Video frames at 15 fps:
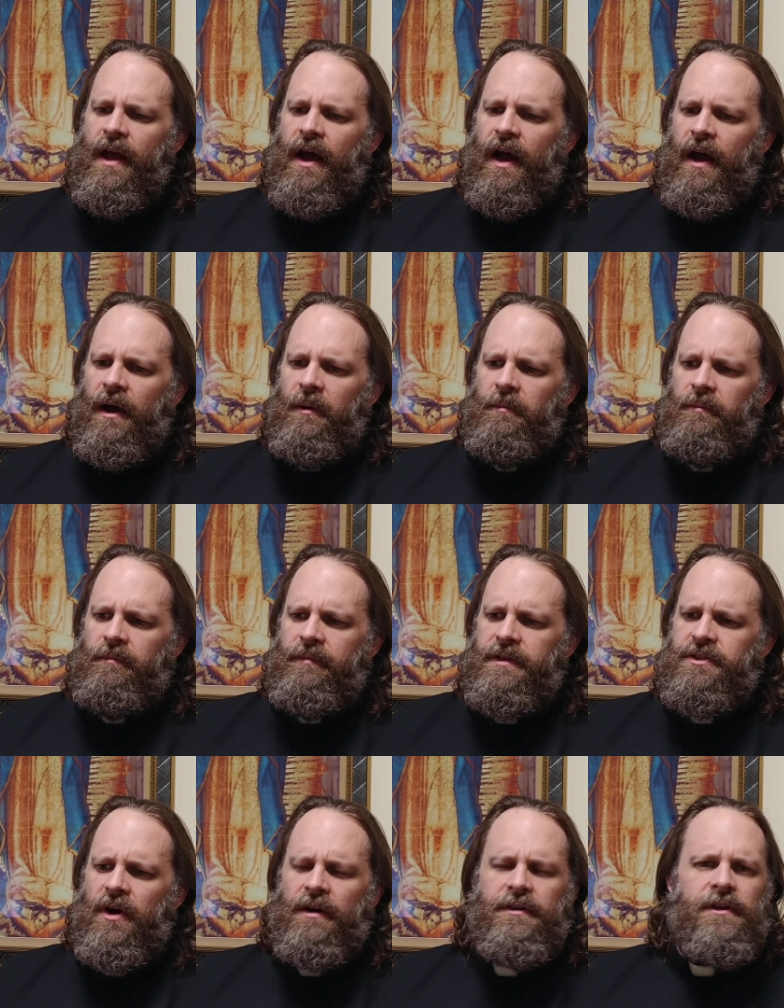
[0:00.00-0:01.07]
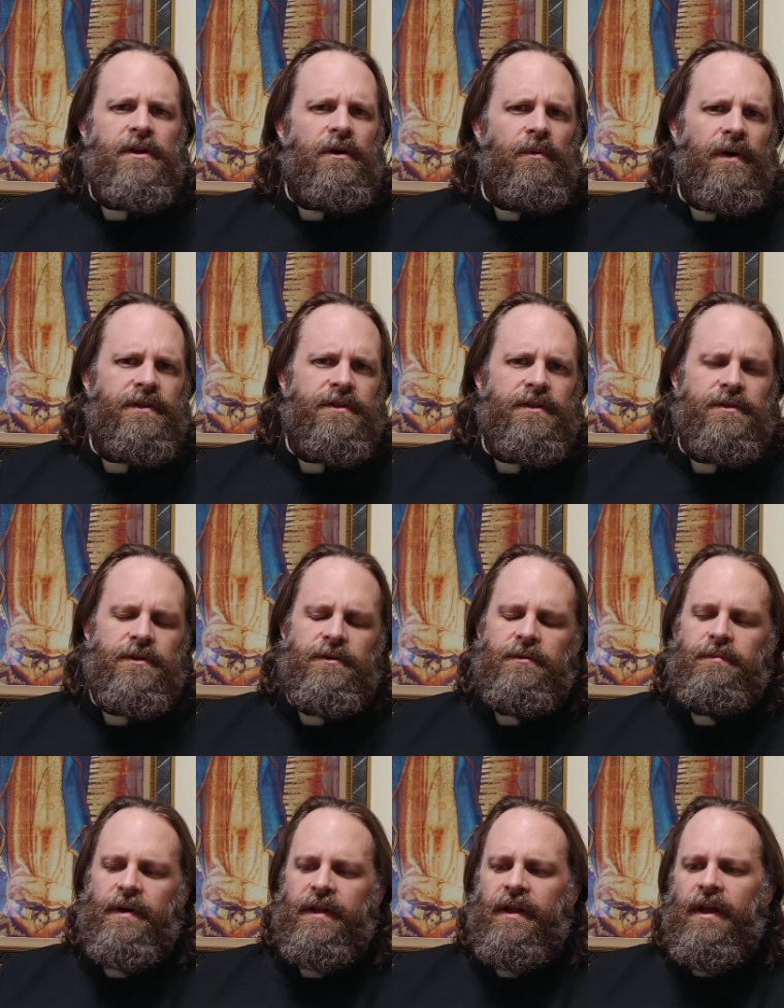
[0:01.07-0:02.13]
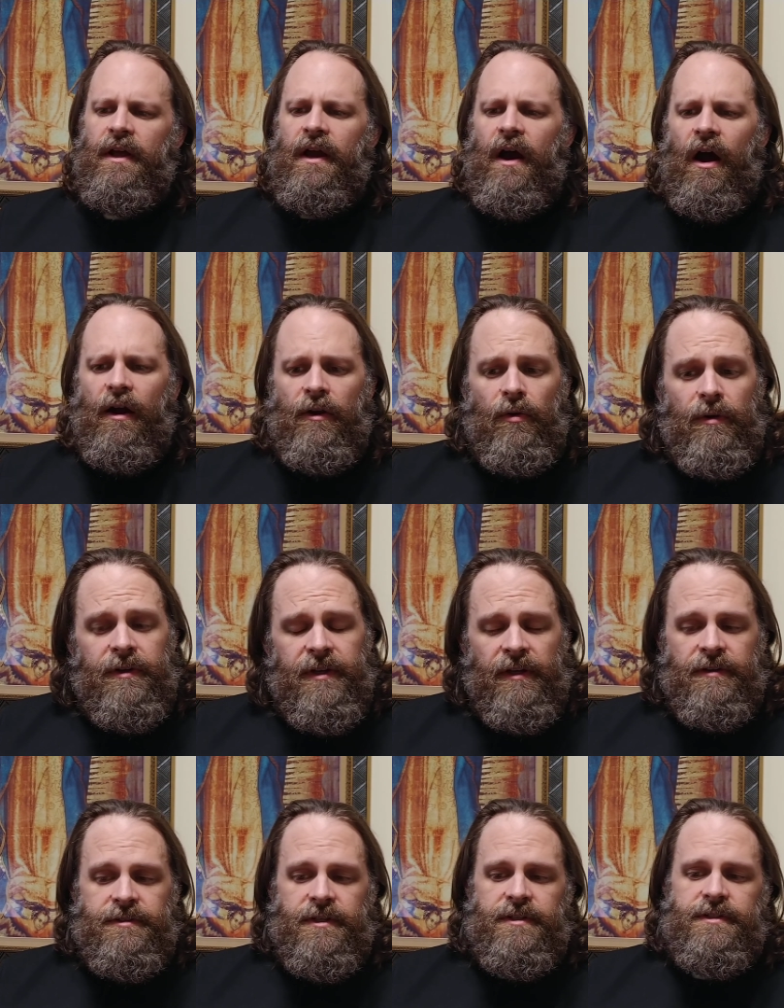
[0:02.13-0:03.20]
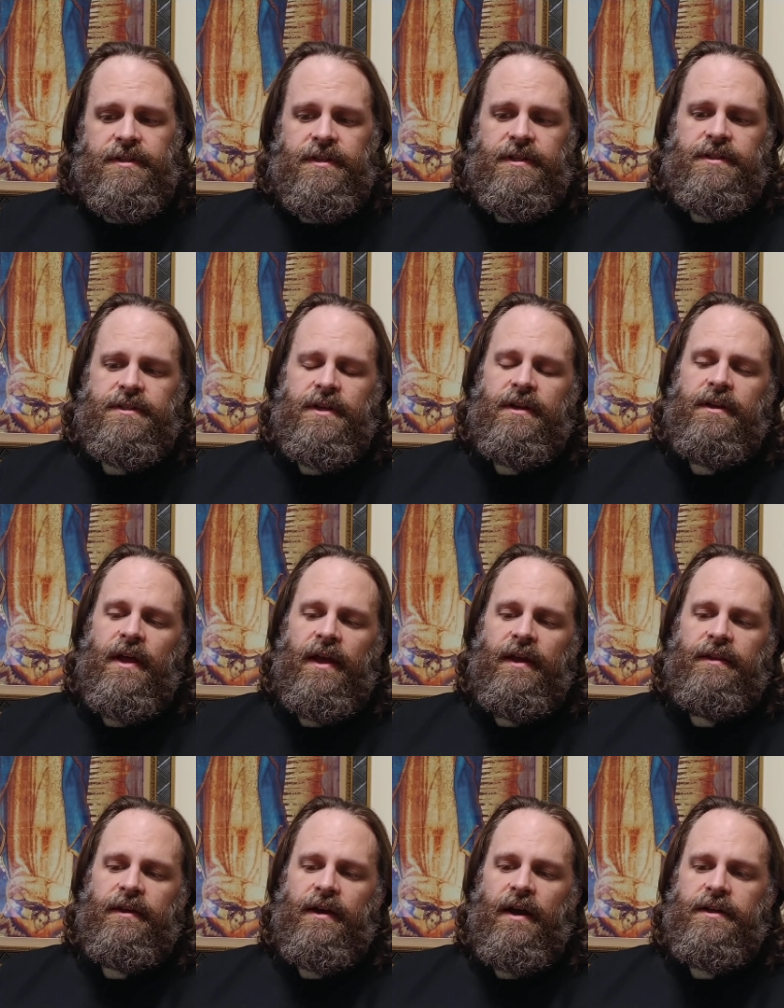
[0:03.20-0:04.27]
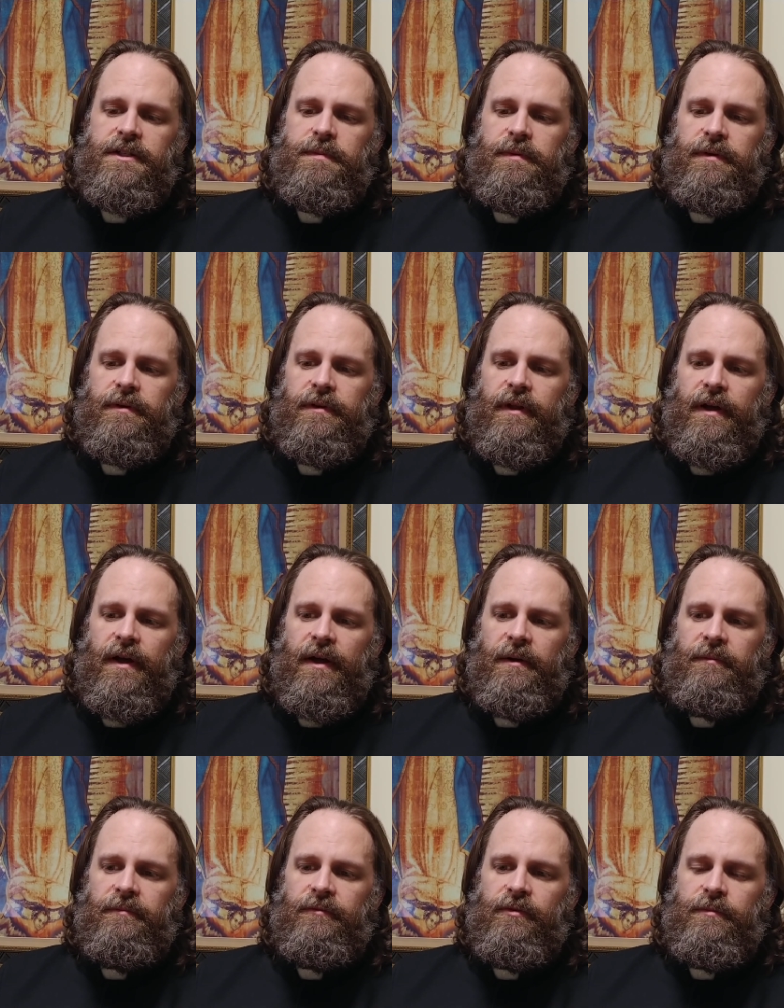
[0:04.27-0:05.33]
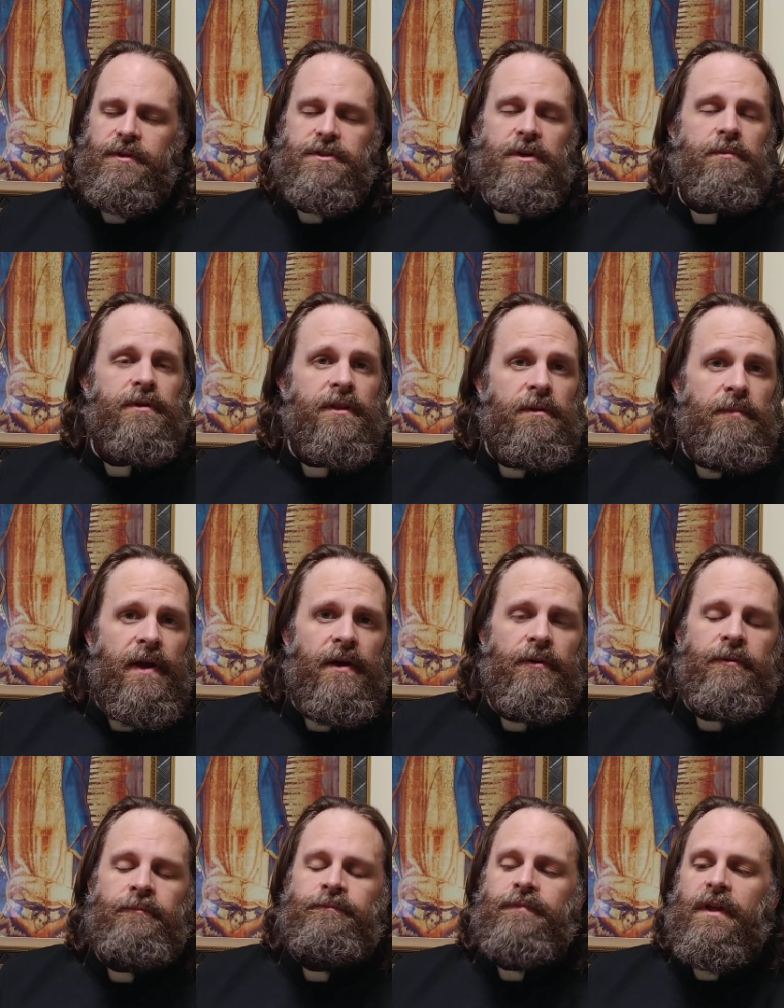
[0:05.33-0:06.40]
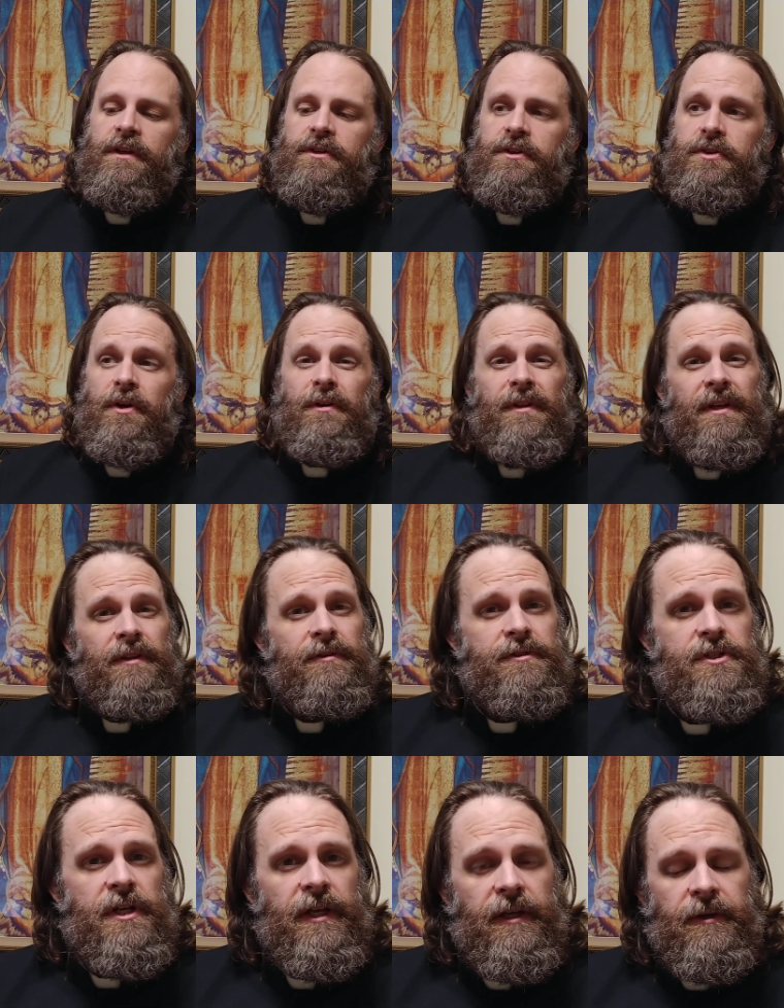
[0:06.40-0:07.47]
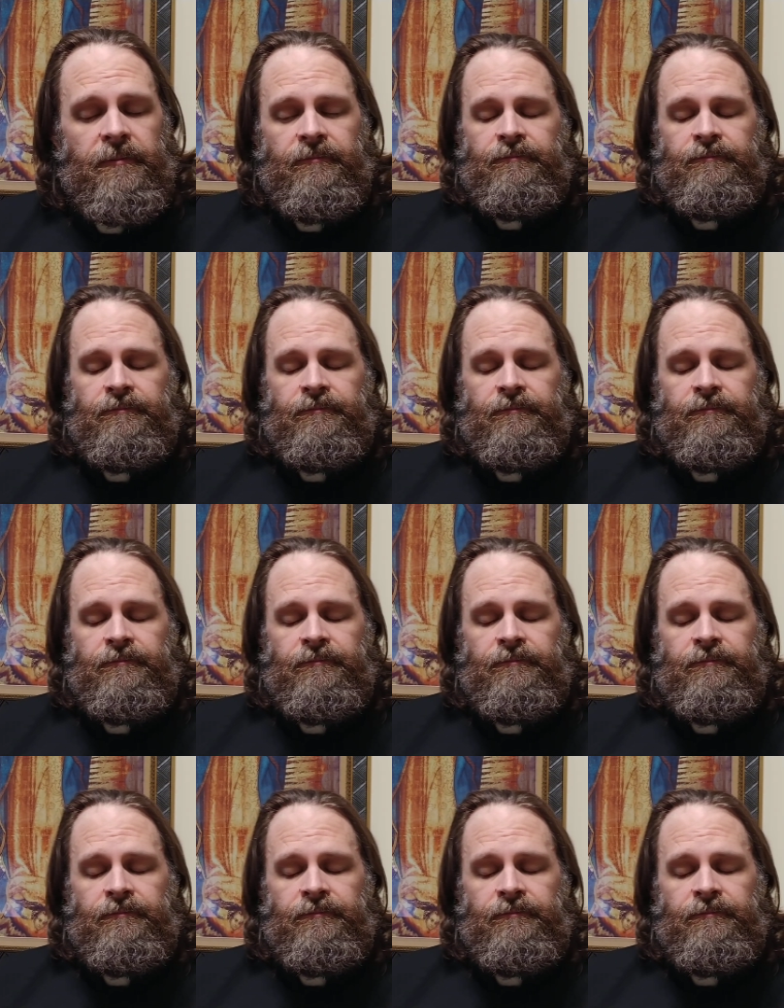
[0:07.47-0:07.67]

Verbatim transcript: Um, it's hard to know what to do, but our Lord tells us this Sunday in the Gospel um, from the Sermon on the Mount to turn the other cheek.